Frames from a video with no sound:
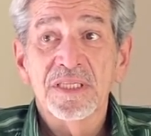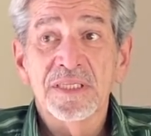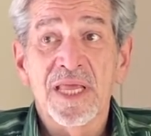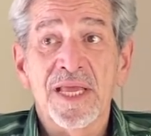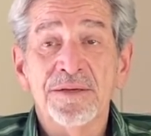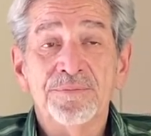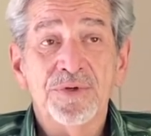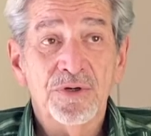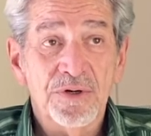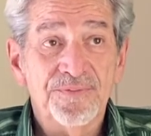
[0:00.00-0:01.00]
then
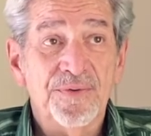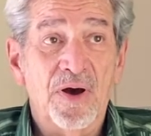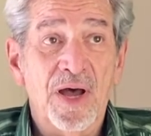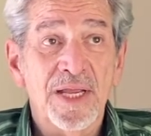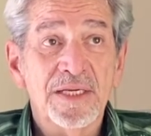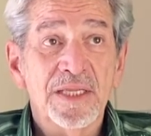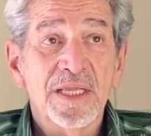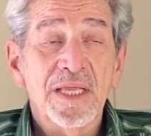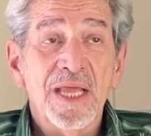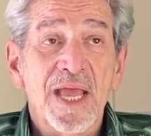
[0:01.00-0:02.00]
purified.
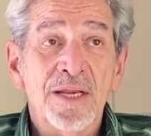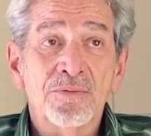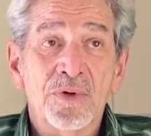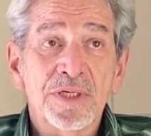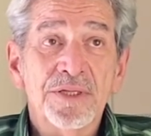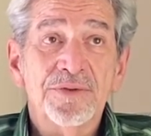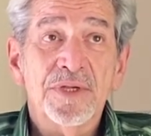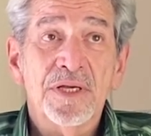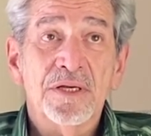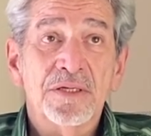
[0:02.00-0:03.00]
And one of
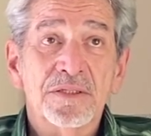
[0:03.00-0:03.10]
the